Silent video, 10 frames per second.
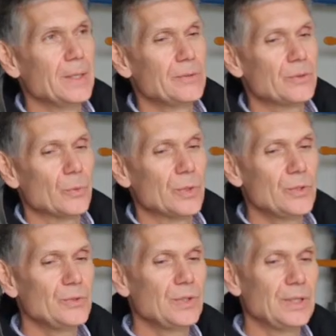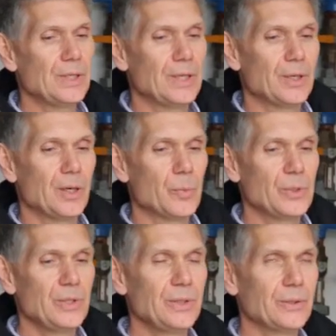So we're using a
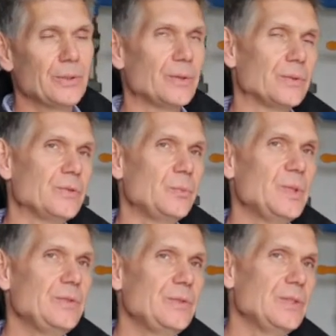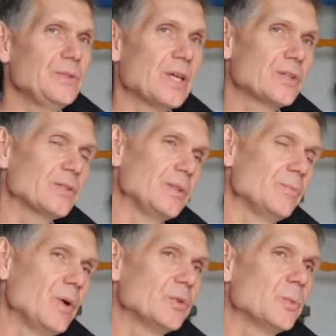particular species,
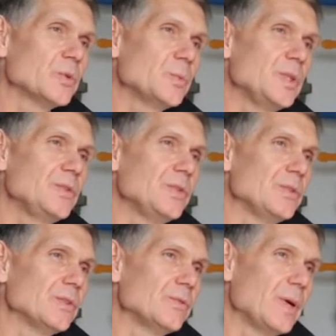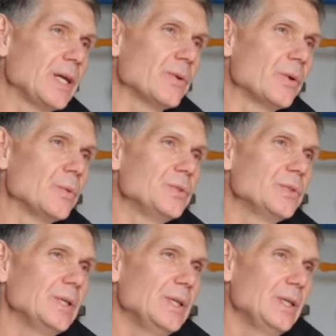actually multiple species of
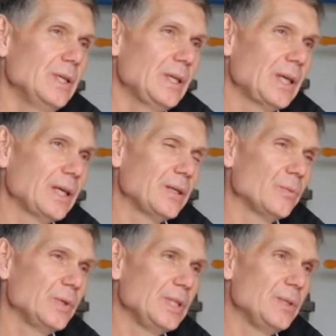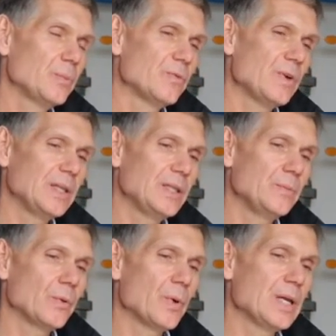microbes, and we provide
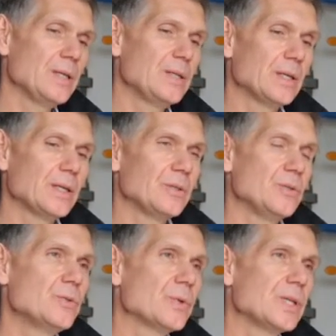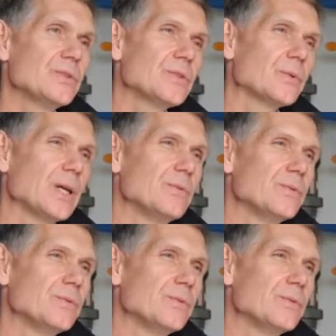them the right nutrients, the right